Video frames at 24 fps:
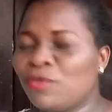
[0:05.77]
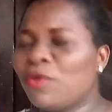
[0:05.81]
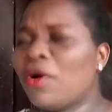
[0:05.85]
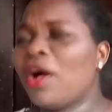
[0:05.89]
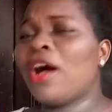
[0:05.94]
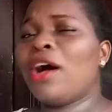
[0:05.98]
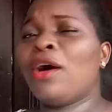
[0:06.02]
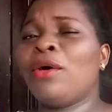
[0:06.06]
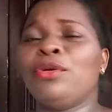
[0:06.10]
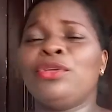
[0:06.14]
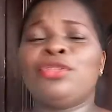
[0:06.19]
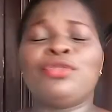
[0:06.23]

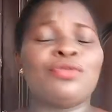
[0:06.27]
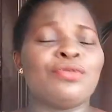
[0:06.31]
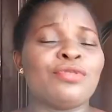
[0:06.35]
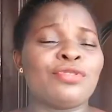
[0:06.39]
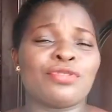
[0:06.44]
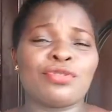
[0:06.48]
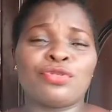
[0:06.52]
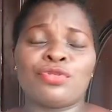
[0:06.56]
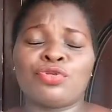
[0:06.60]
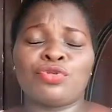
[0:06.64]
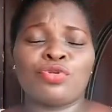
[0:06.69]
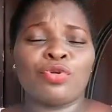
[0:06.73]
Wow, it
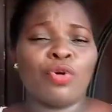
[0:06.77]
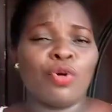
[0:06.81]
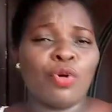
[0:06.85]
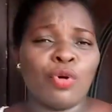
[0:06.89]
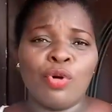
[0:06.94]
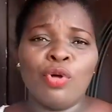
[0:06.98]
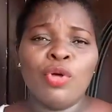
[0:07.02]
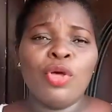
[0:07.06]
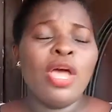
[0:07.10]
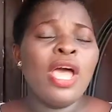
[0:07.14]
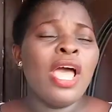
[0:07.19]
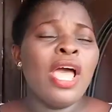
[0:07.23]
was
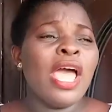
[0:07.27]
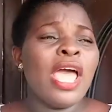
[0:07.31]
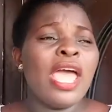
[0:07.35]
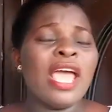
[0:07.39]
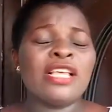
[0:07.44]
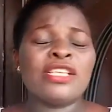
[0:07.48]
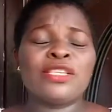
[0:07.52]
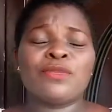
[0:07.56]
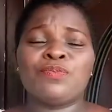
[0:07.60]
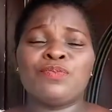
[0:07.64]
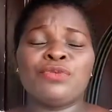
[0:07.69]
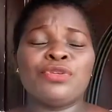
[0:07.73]
so,
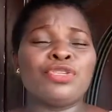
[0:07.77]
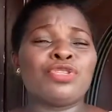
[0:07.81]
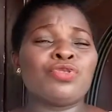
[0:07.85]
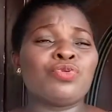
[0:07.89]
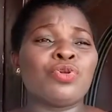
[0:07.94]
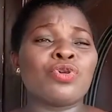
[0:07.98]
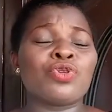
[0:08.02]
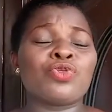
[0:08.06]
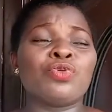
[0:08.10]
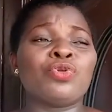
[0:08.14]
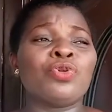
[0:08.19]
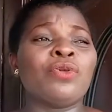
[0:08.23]
it
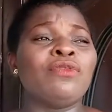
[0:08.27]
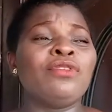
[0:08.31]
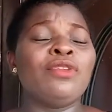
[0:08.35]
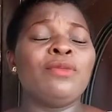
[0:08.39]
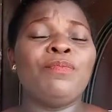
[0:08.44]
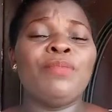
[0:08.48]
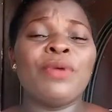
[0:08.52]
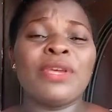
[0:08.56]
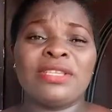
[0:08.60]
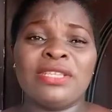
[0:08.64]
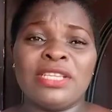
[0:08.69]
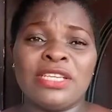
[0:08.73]
was one of the
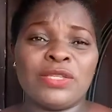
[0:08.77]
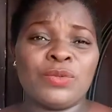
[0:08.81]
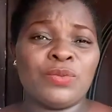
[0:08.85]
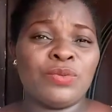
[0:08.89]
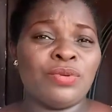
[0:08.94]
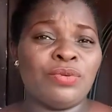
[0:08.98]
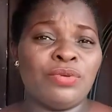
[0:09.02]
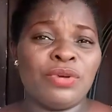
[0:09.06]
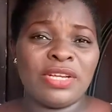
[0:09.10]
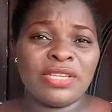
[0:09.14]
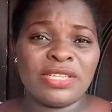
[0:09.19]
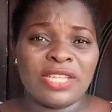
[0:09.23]
best
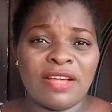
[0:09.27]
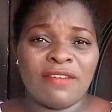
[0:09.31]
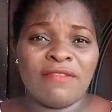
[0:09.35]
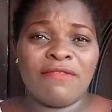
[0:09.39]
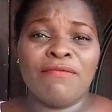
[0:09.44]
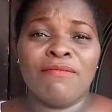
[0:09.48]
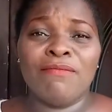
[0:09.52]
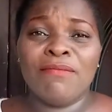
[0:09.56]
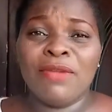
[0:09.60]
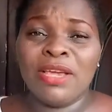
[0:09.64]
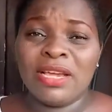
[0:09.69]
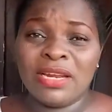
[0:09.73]
experiences
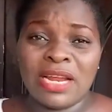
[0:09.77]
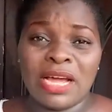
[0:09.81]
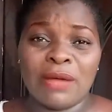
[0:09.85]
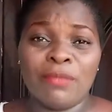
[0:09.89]
I've made,